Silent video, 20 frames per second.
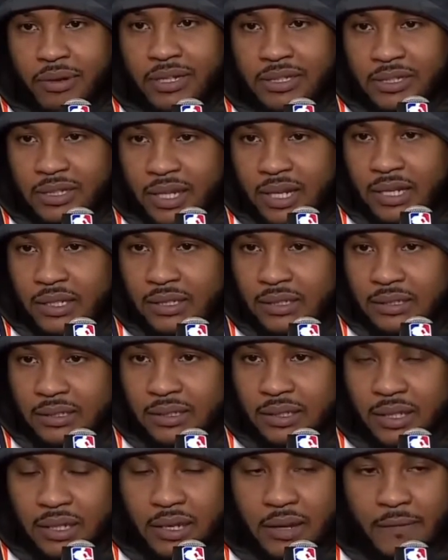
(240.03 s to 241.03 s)
embrace that.
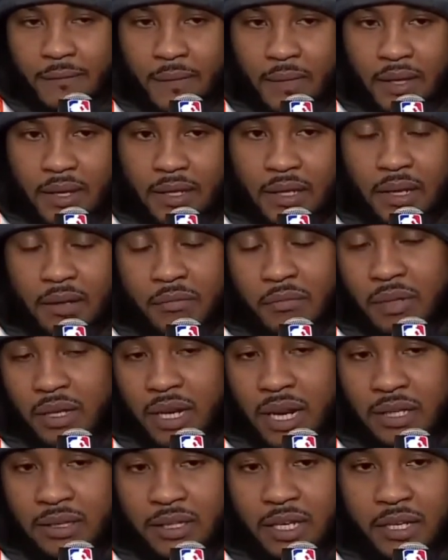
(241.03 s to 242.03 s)

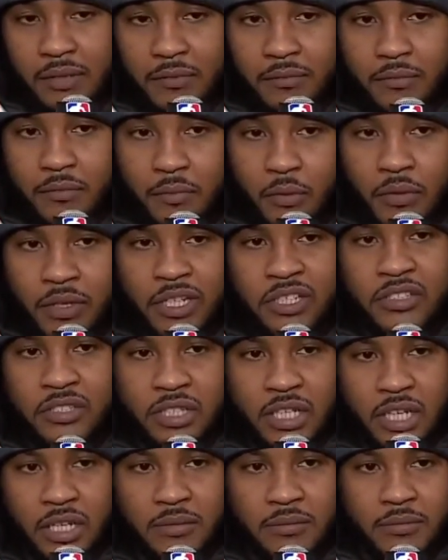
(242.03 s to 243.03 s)
And I think for this
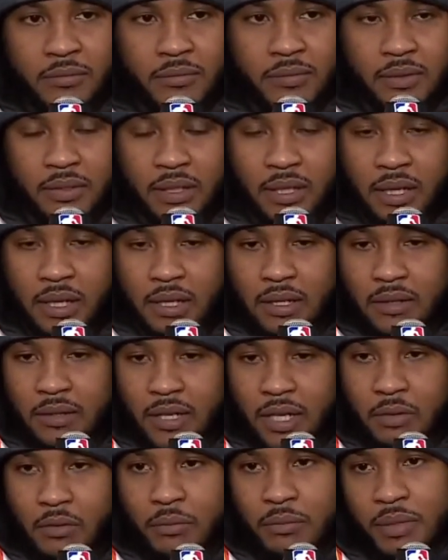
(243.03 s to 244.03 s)
team,
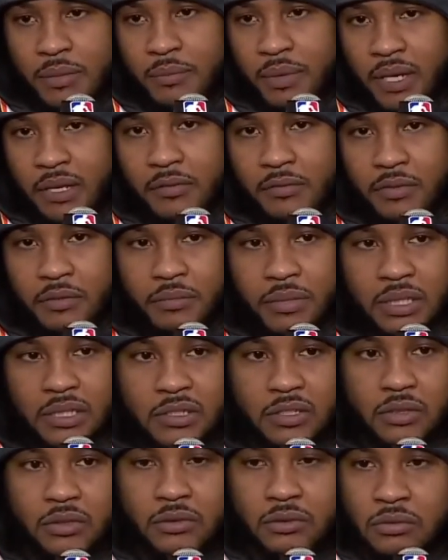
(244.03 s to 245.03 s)
it would be better for me
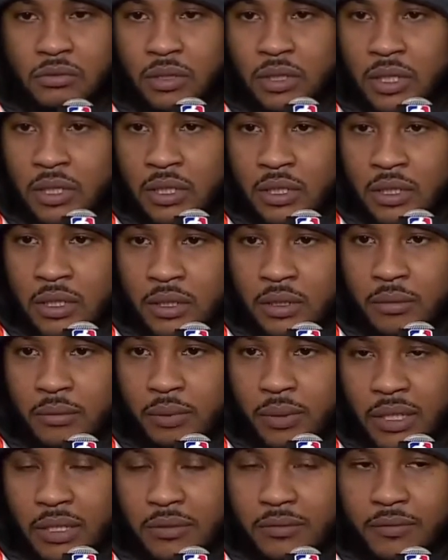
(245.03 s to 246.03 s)
to
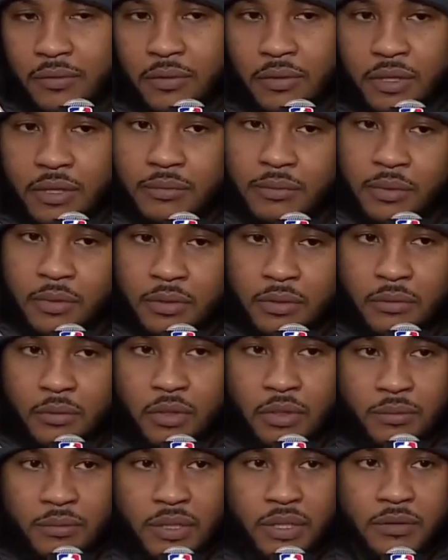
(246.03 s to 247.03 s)
play the four and
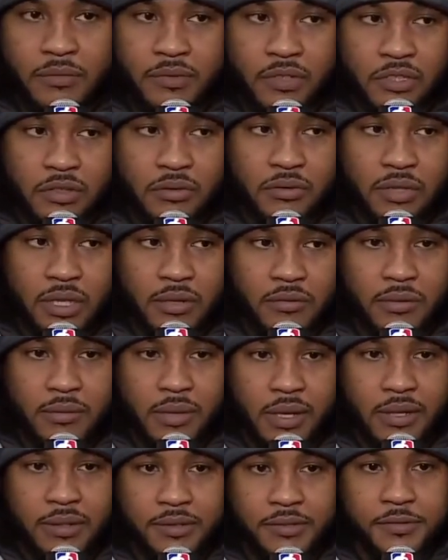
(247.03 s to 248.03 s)
more beneficial to
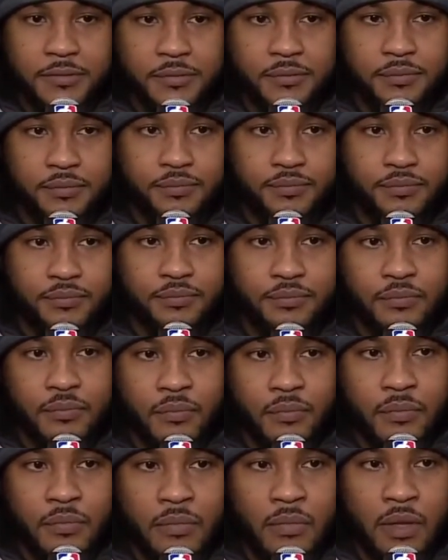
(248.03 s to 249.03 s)
everybody.
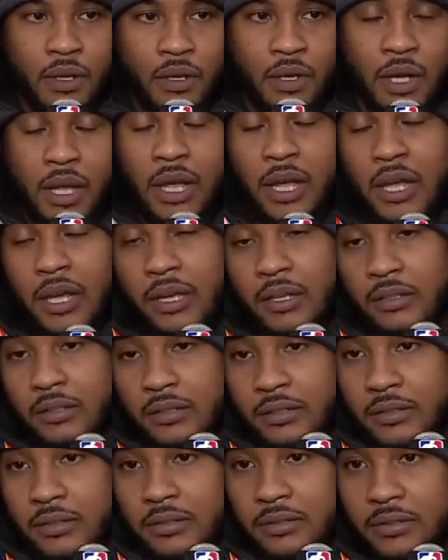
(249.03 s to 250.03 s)

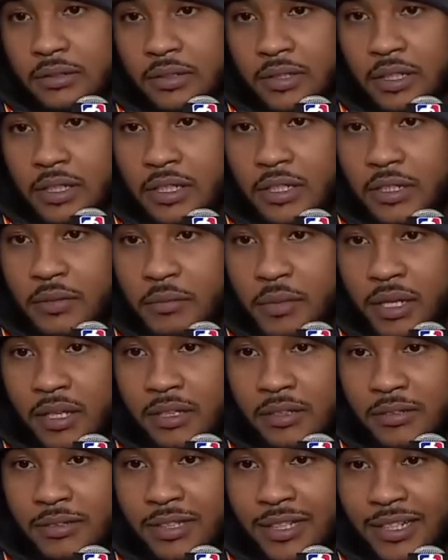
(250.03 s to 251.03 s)
And the Hoodie
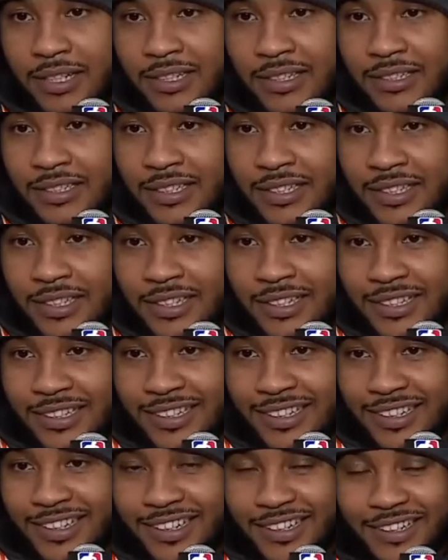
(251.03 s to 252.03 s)
Melo thing,
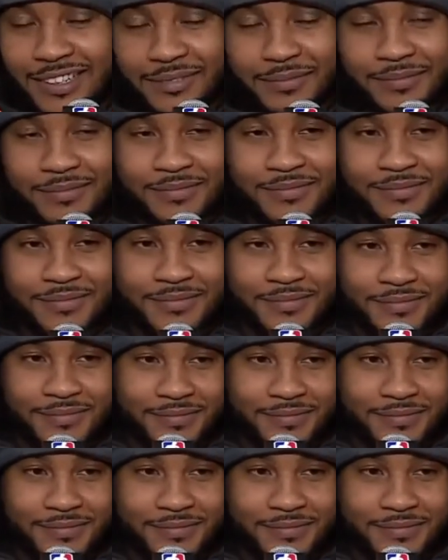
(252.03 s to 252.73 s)
you